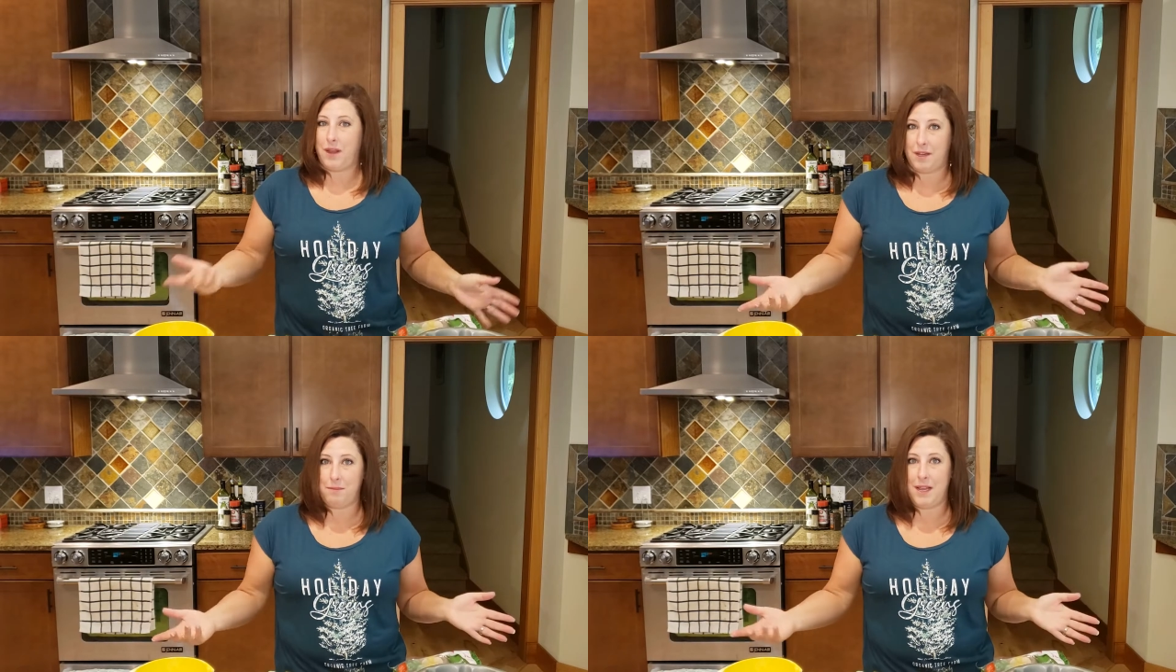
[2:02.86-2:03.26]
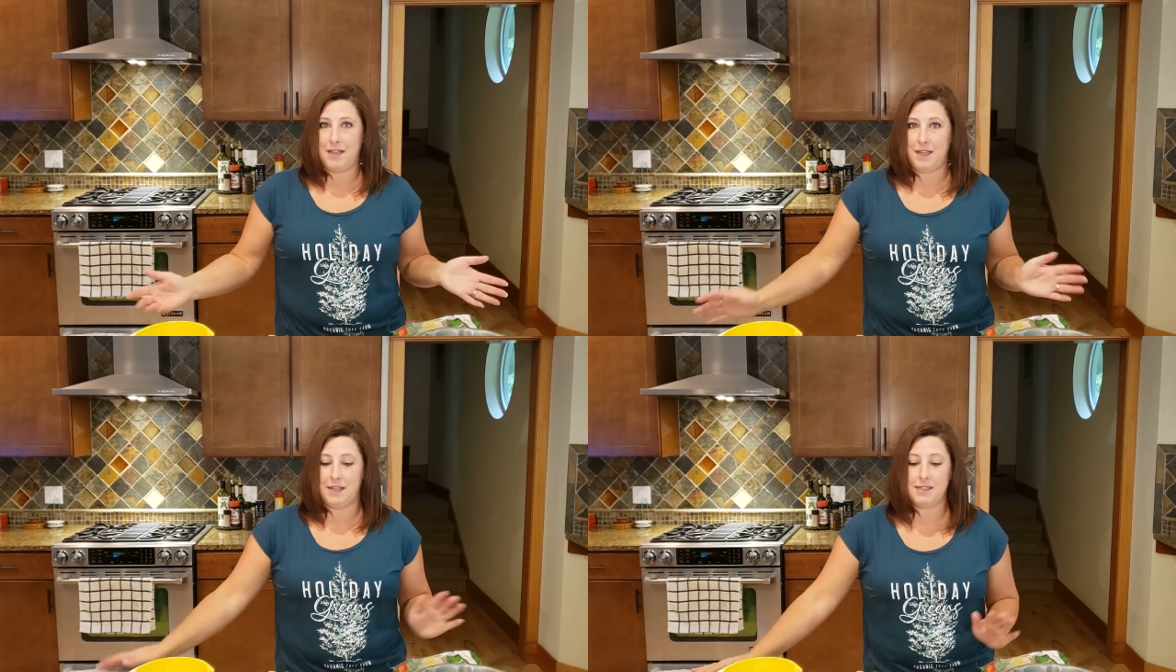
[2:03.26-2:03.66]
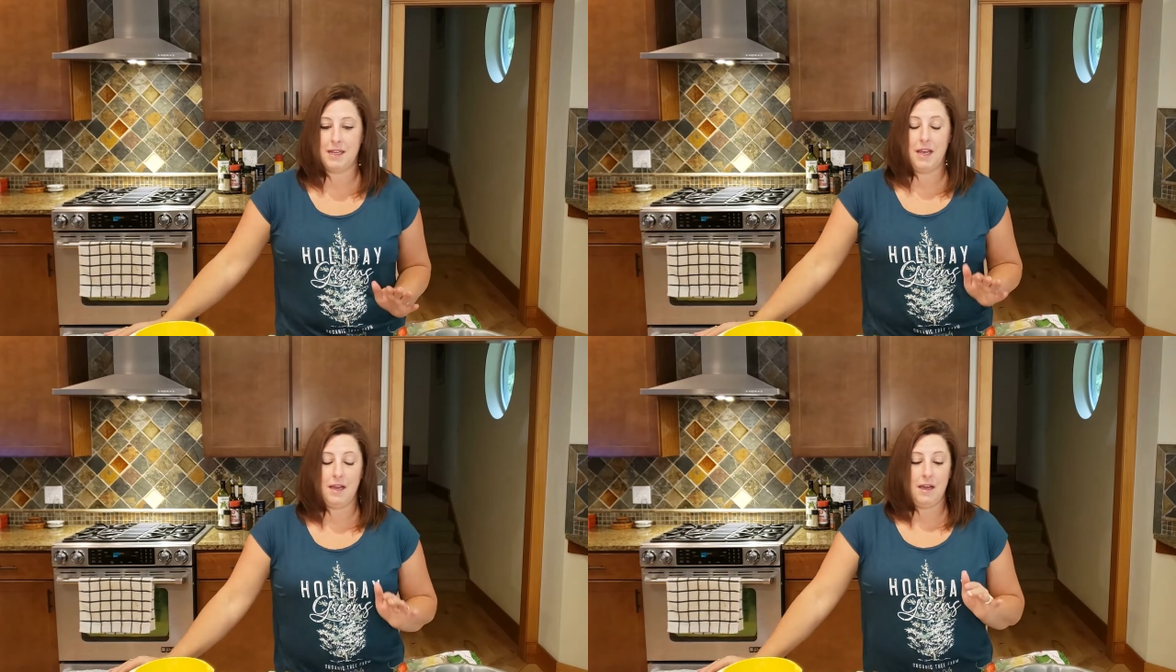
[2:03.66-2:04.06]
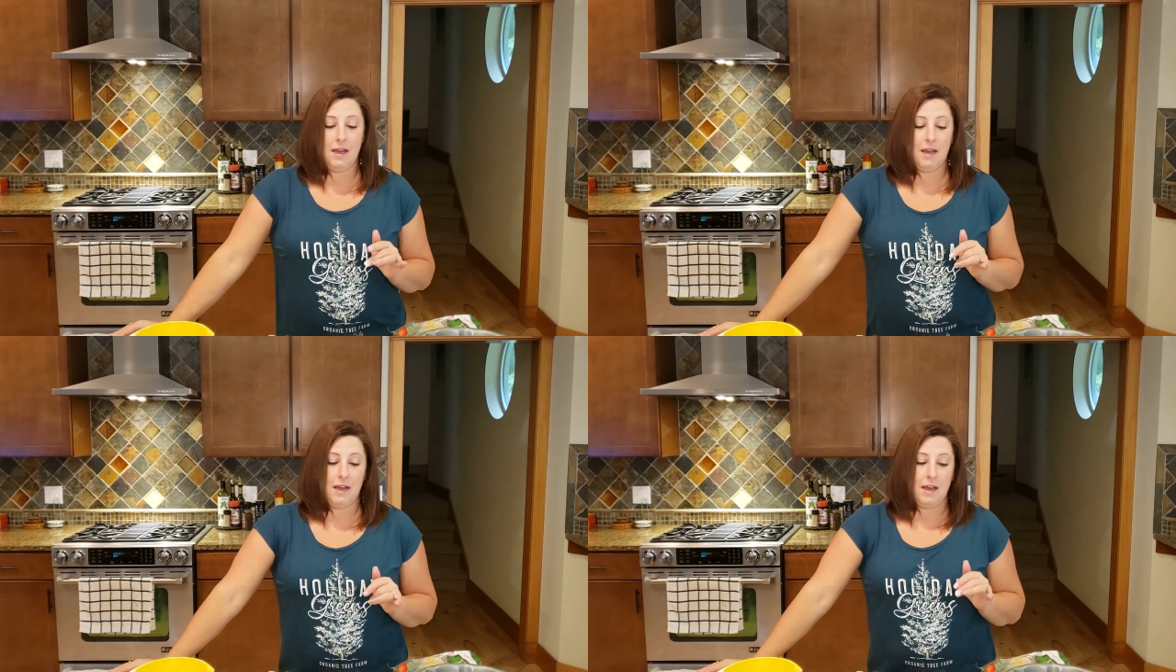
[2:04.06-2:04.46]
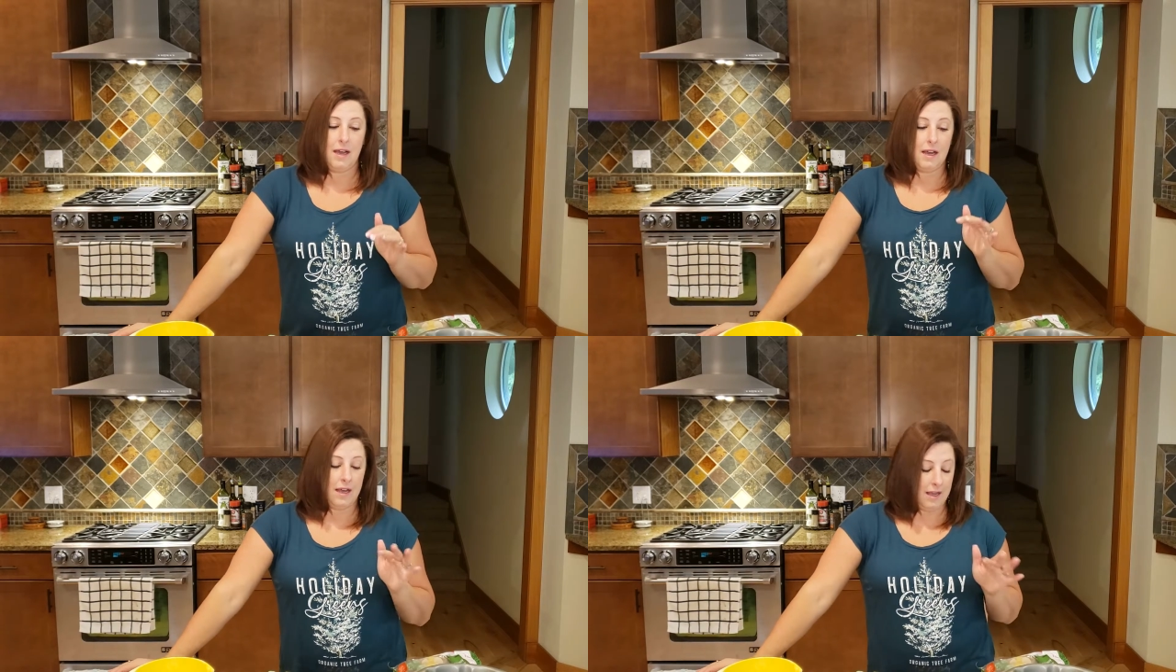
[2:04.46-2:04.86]
I could make this.
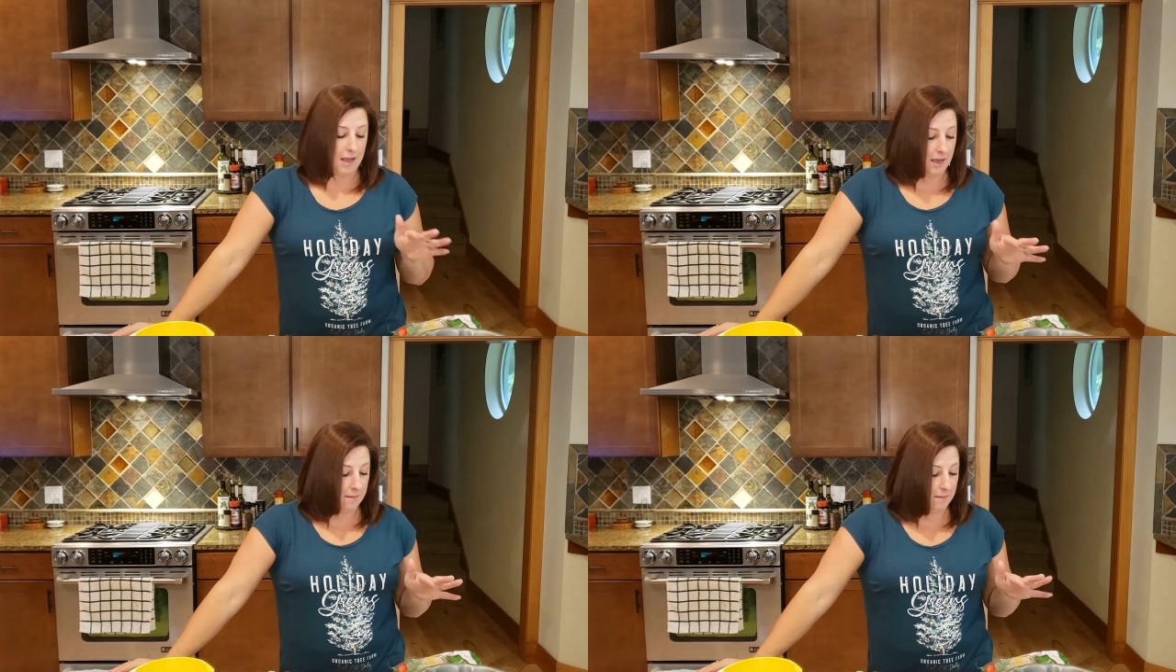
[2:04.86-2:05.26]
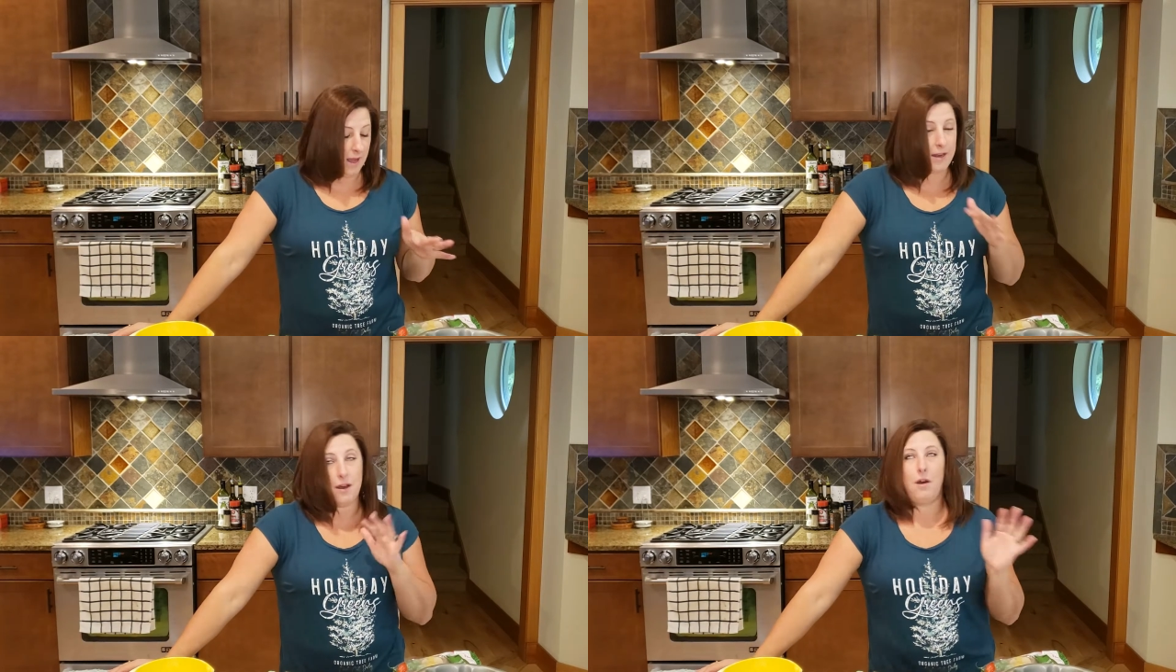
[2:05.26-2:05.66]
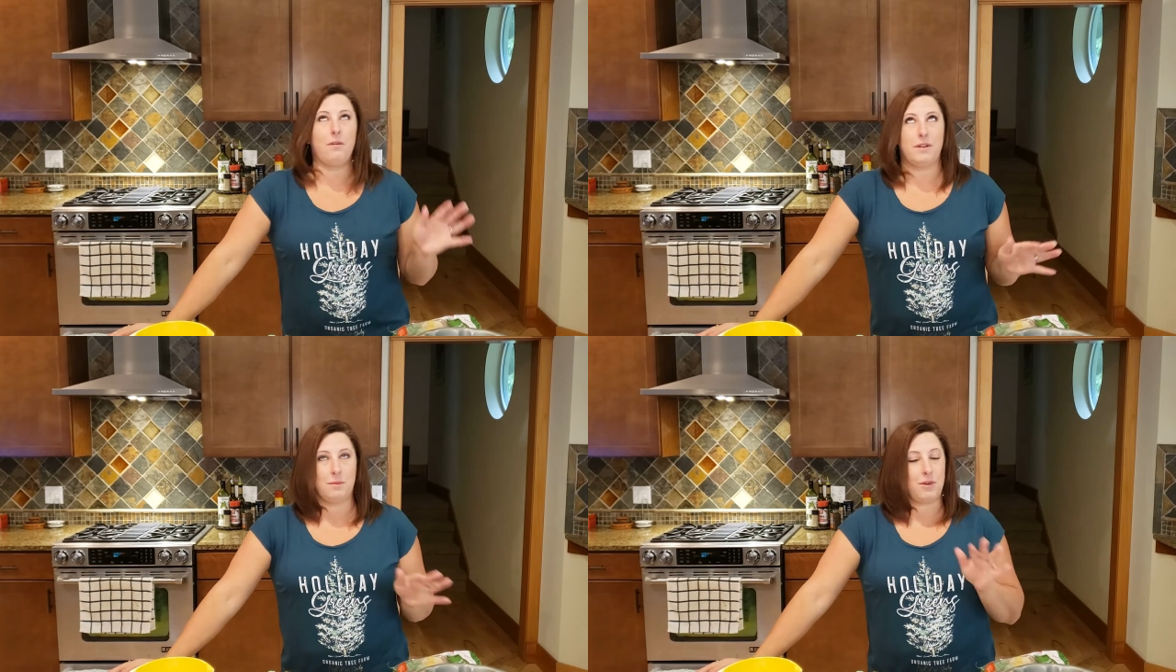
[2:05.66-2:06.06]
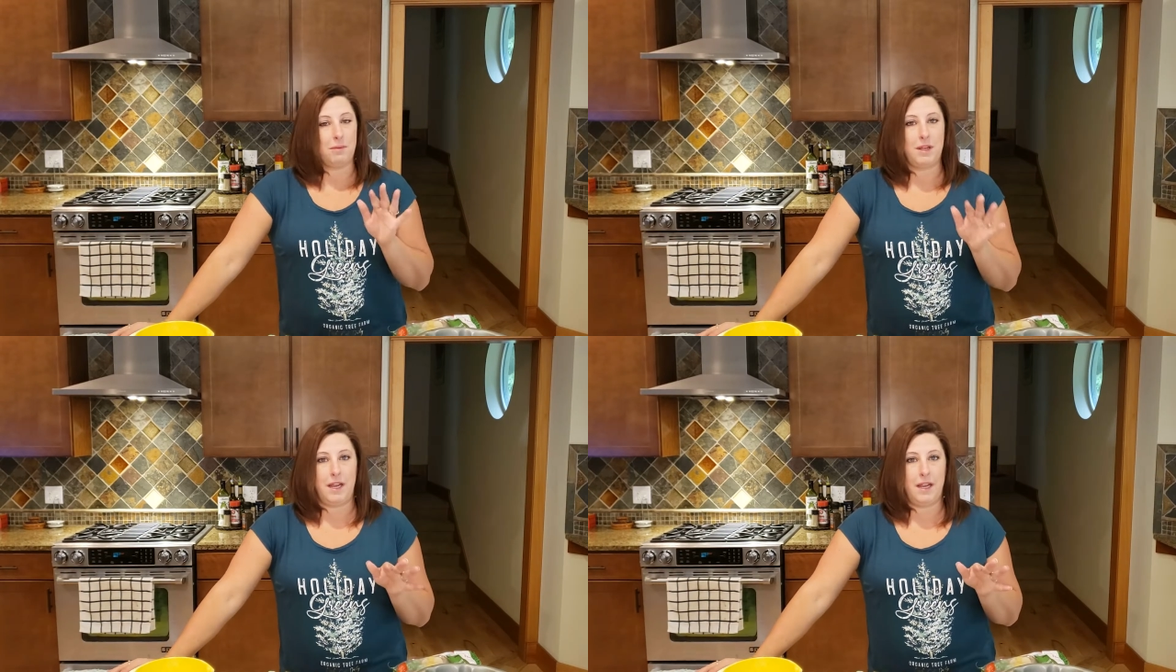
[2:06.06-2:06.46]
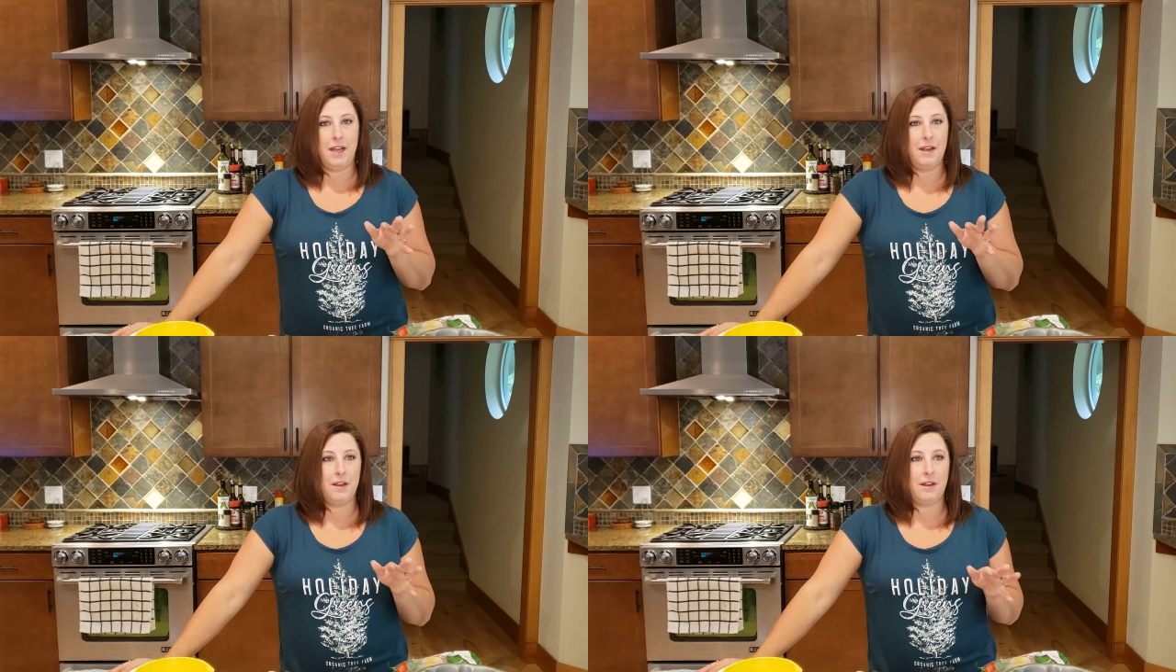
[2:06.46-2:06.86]
I know you're
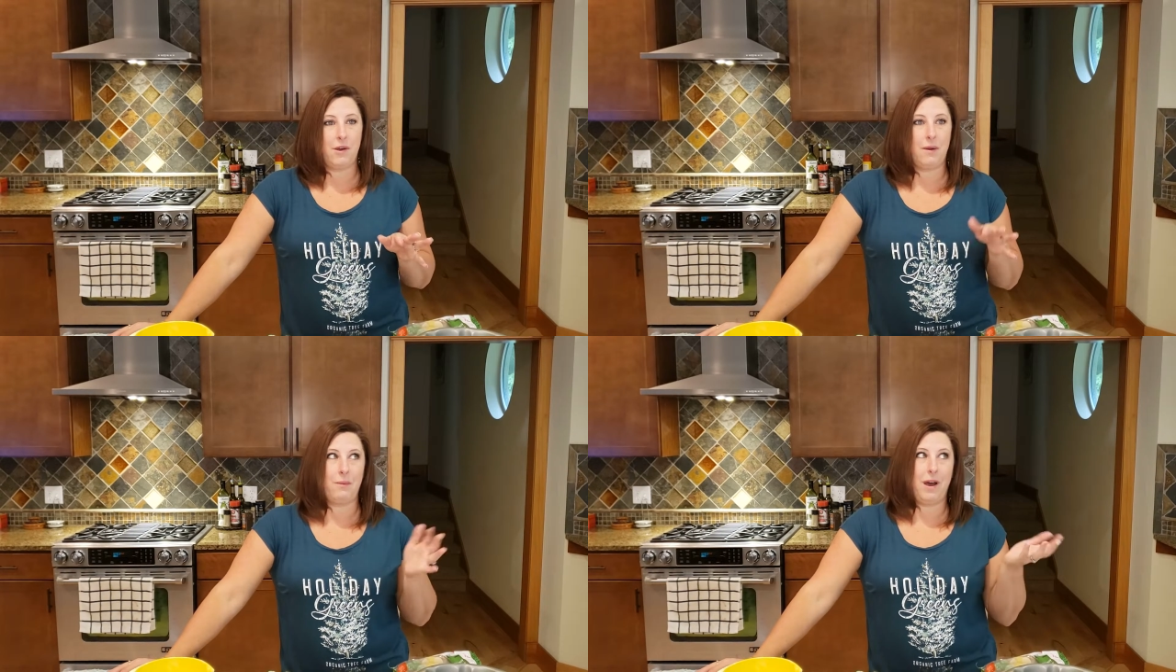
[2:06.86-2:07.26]
probably going,